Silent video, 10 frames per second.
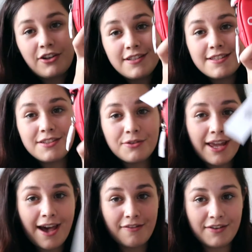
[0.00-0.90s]
got this little
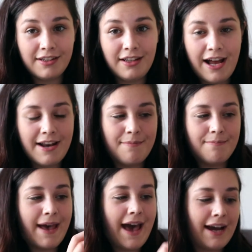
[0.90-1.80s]
Calvin Klein
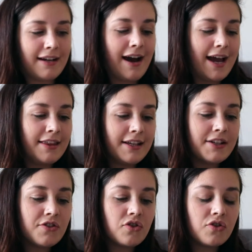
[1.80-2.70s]
bag. I think
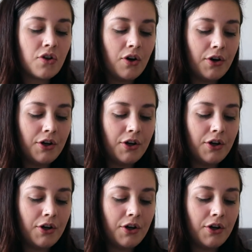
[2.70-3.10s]
it's so,